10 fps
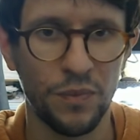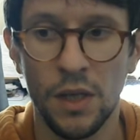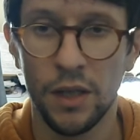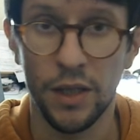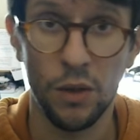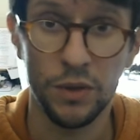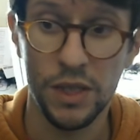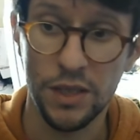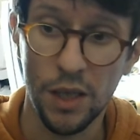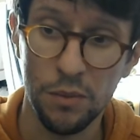Now,
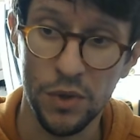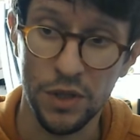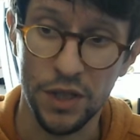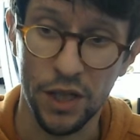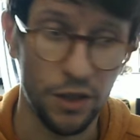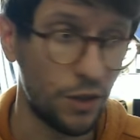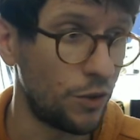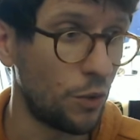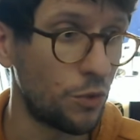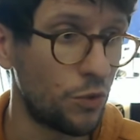these numbers here
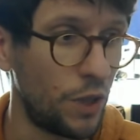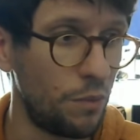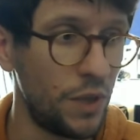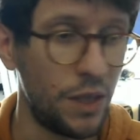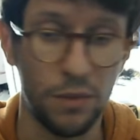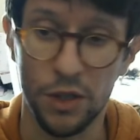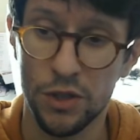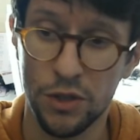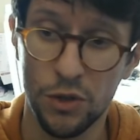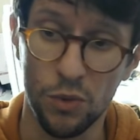don't really mean
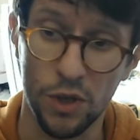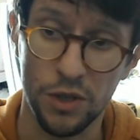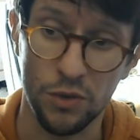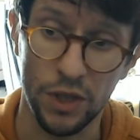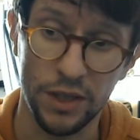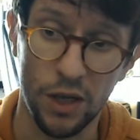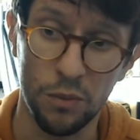much to us right now,